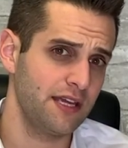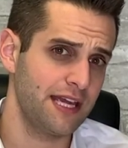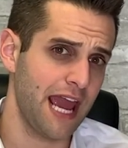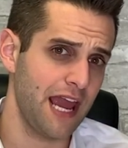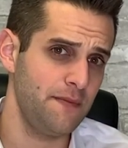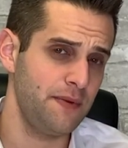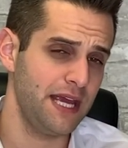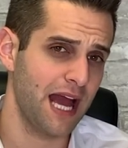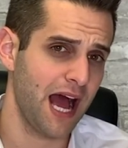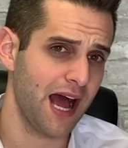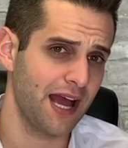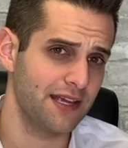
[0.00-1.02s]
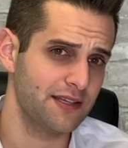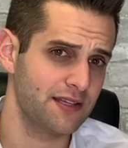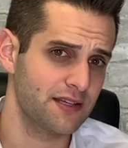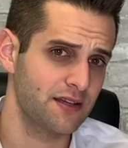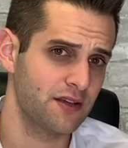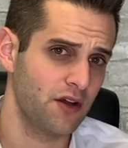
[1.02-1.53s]
K P
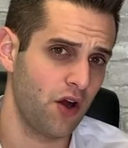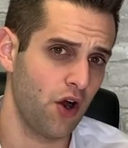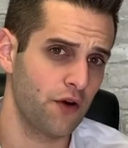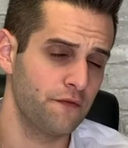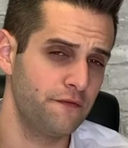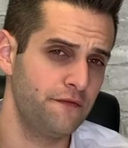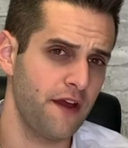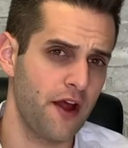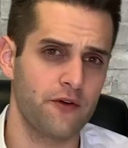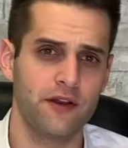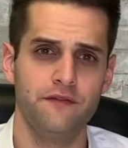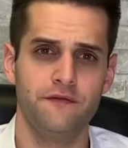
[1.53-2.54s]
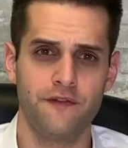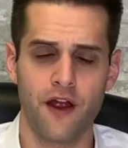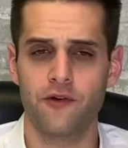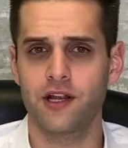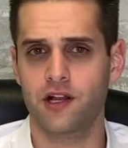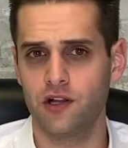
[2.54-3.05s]
Is are very,
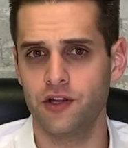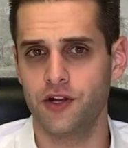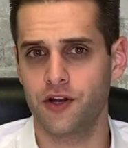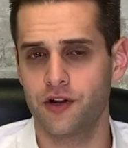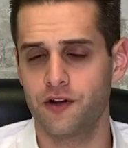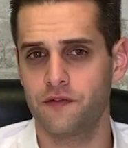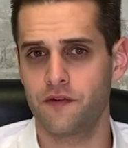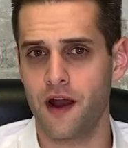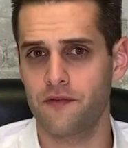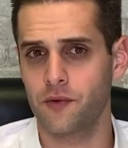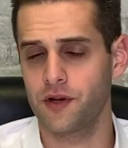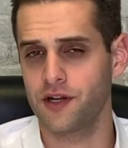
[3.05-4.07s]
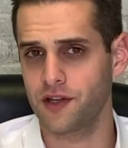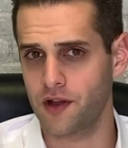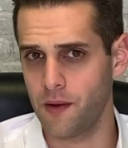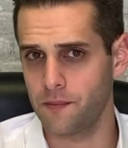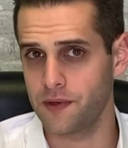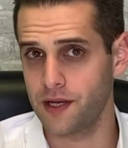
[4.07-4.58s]
very clear for everyone in the
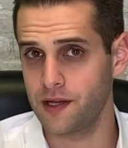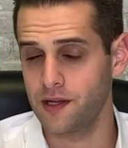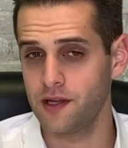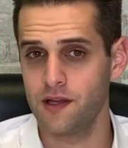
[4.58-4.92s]
company.